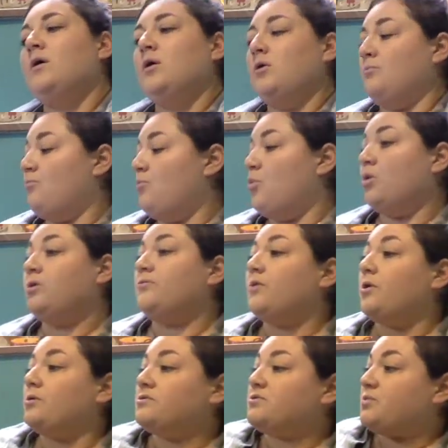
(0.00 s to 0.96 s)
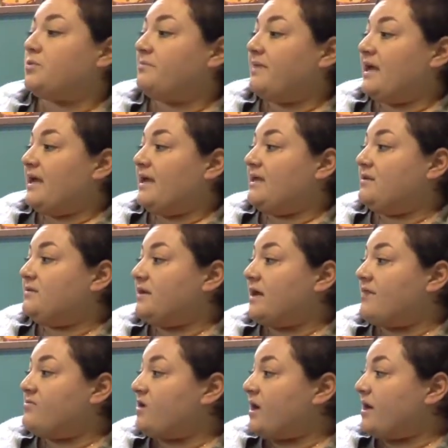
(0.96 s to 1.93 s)
More roads were made,
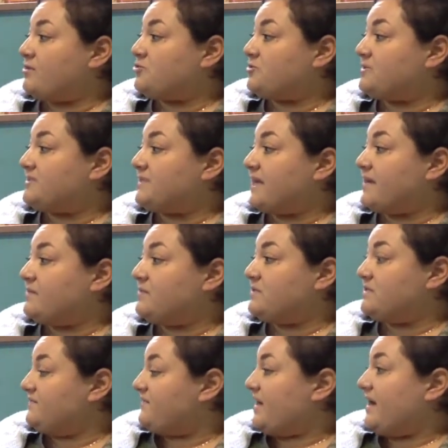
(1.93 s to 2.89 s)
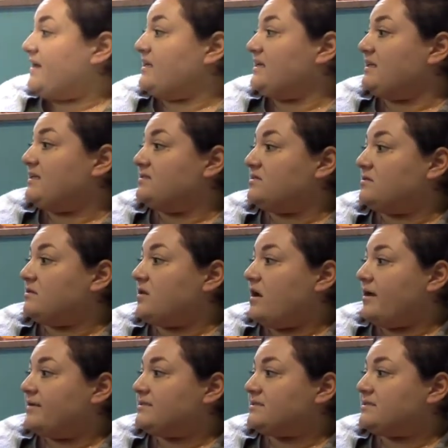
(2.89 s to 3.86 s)
and the countryside was divided into
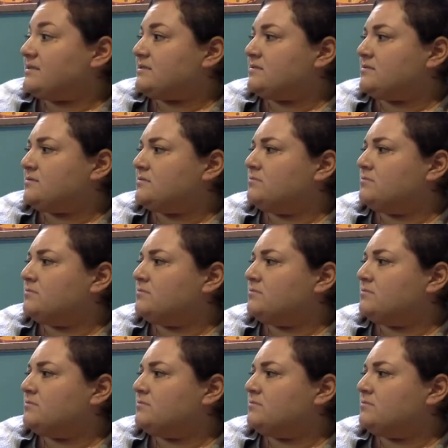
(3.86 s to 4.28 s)
lots.